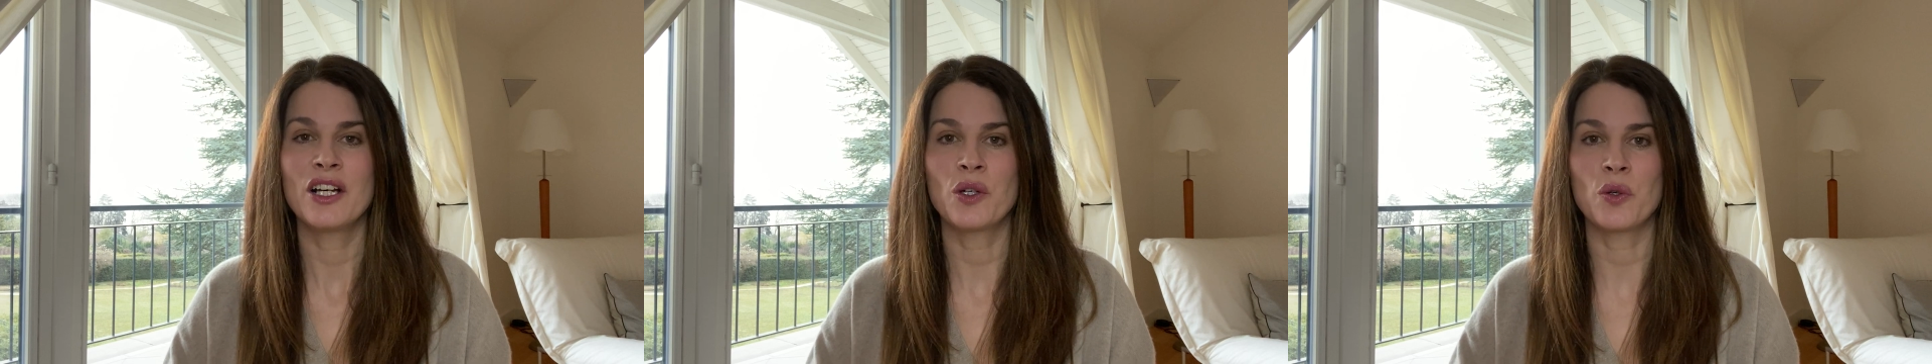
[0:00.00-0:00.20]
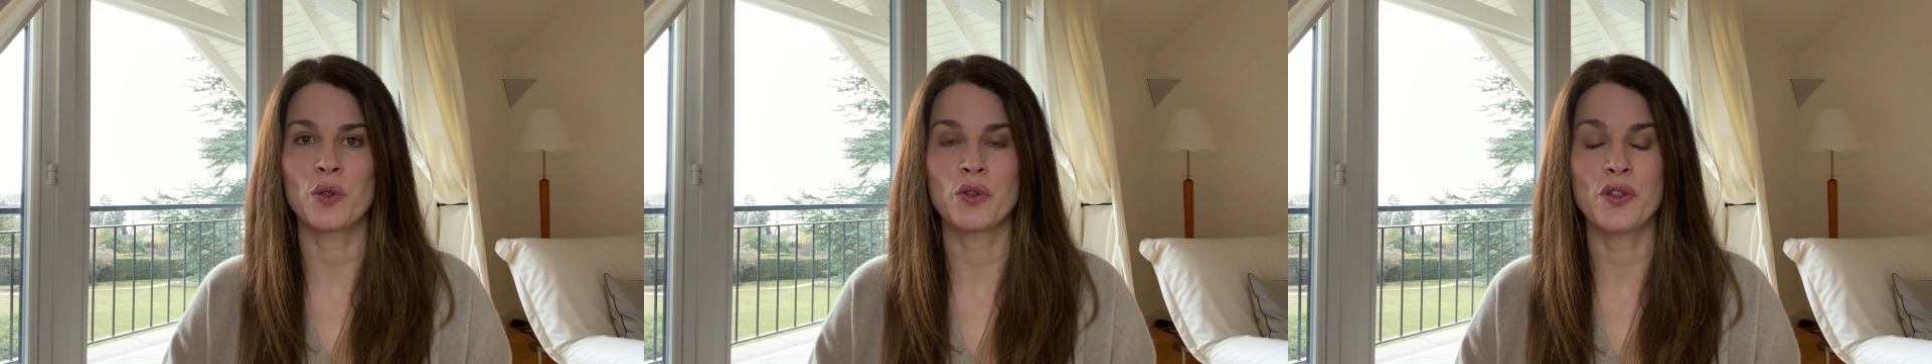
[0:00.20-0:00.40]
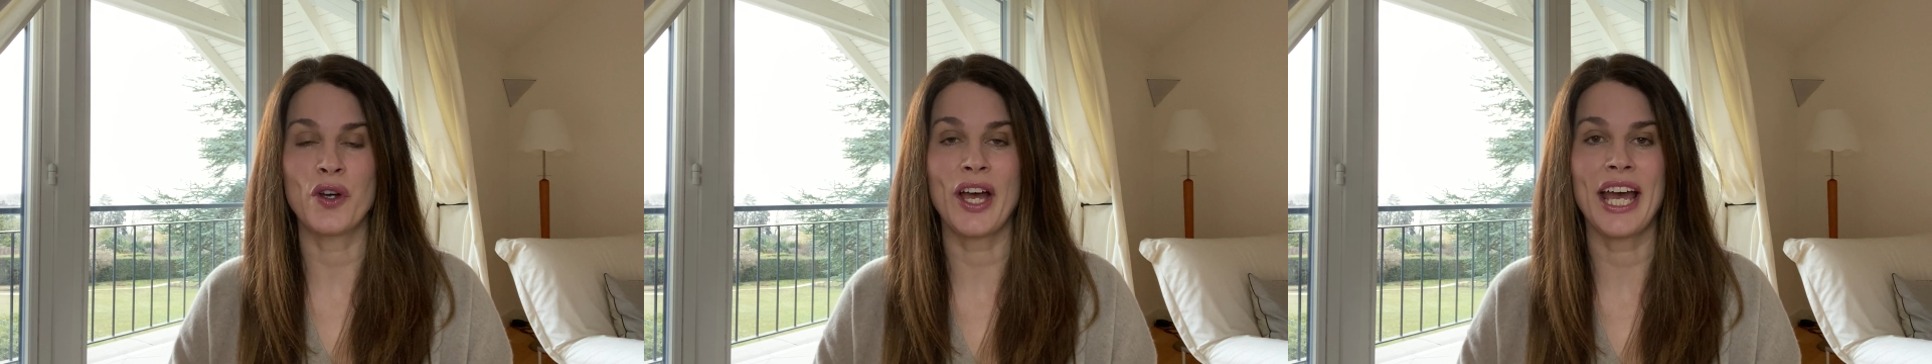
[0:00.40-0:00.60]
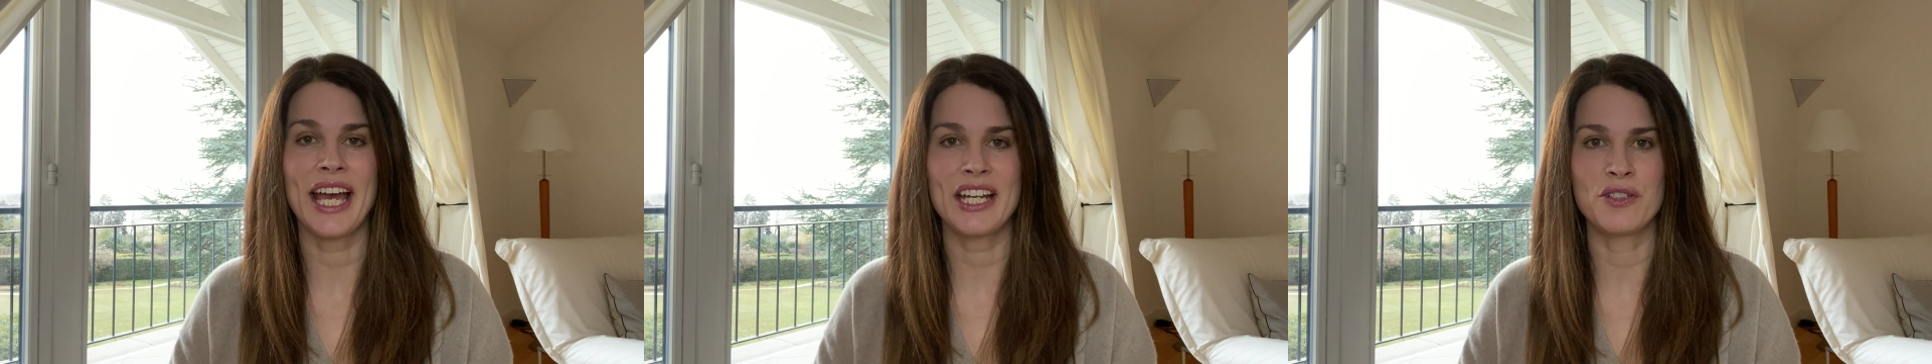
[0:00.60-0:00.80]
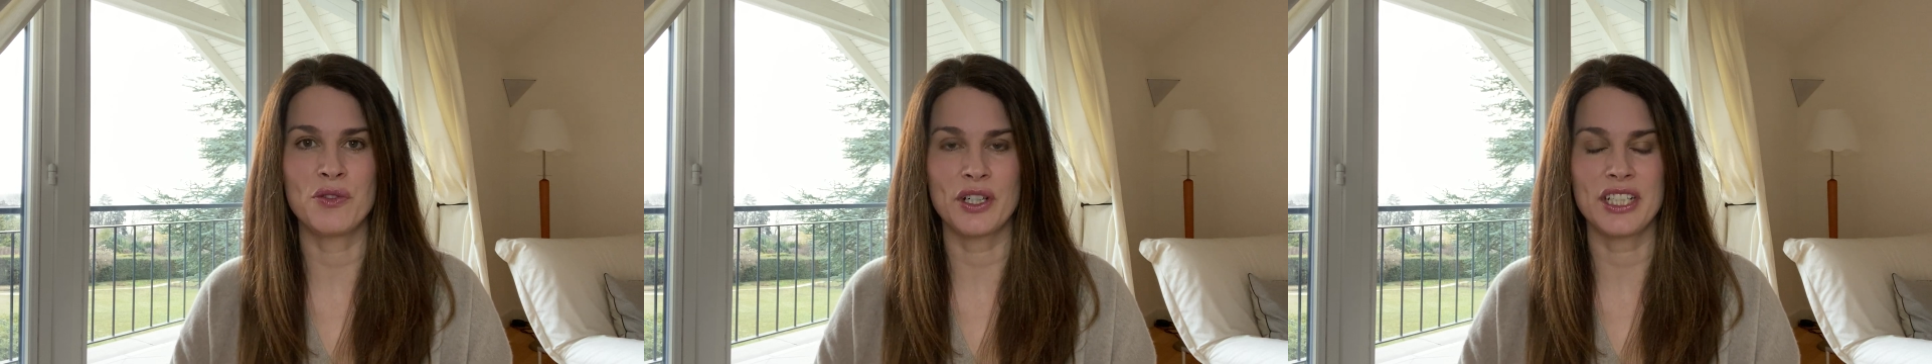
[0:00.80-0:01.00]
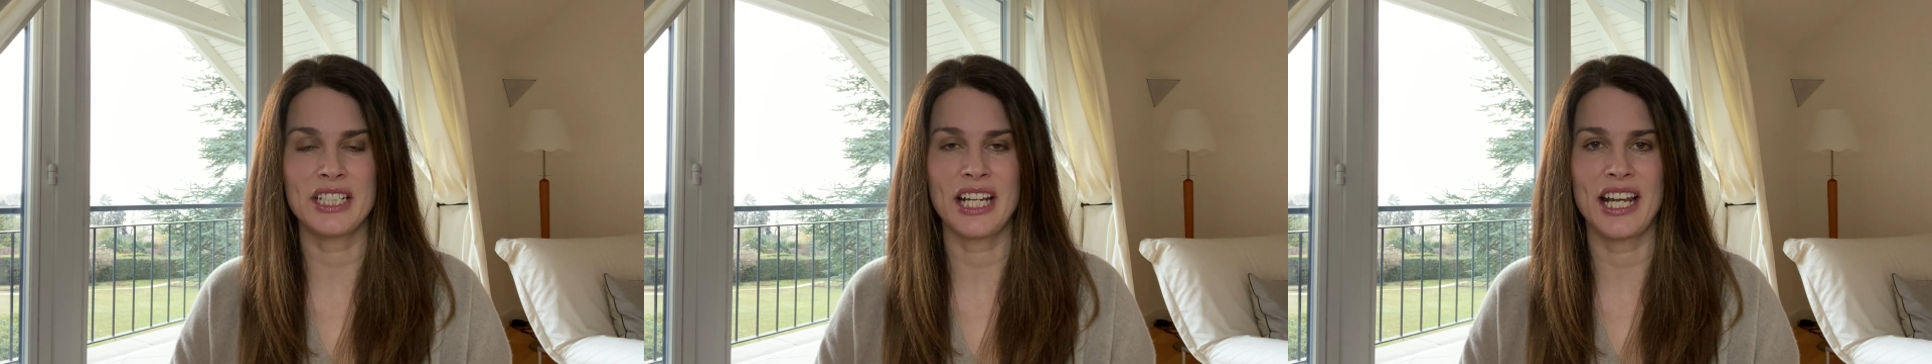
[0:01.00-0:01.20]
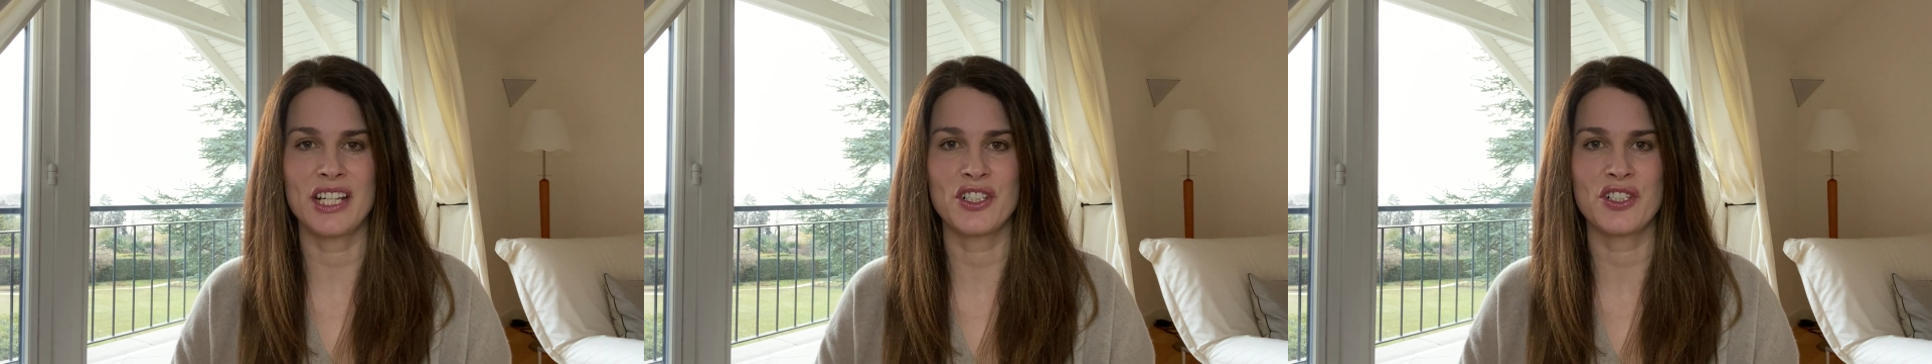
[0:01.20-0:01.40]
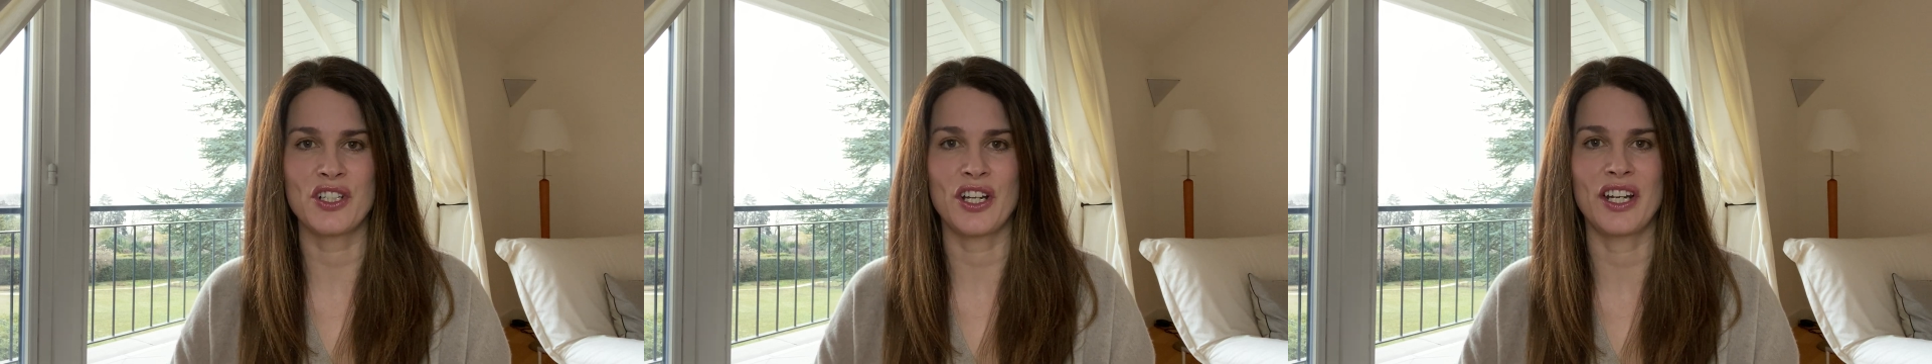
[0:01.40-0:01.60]
called the head
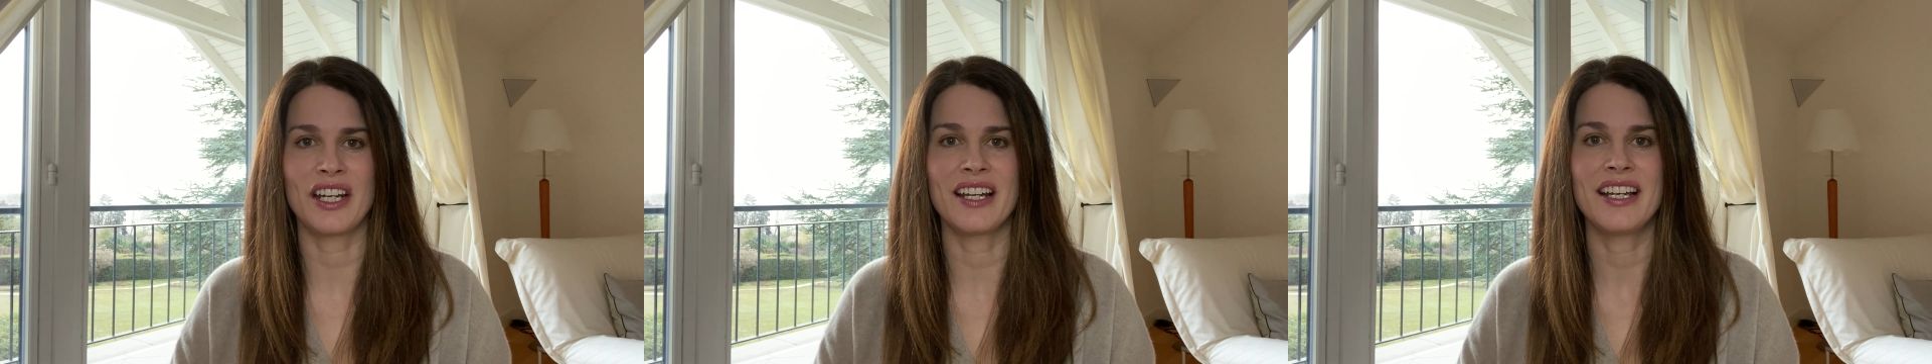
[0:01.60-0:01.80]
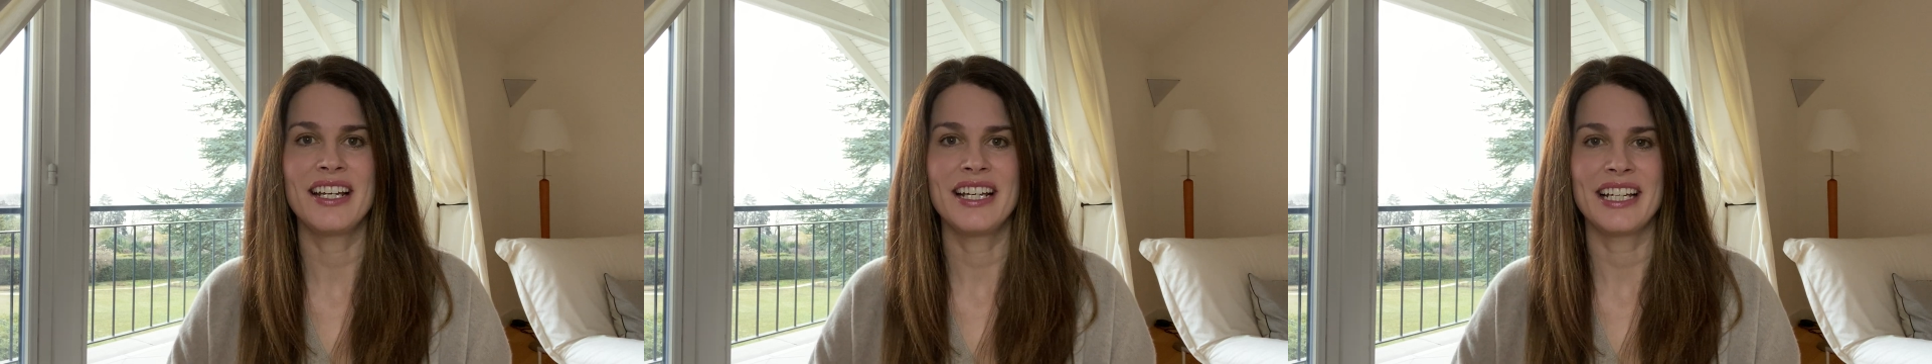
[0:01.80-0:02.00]
rotation.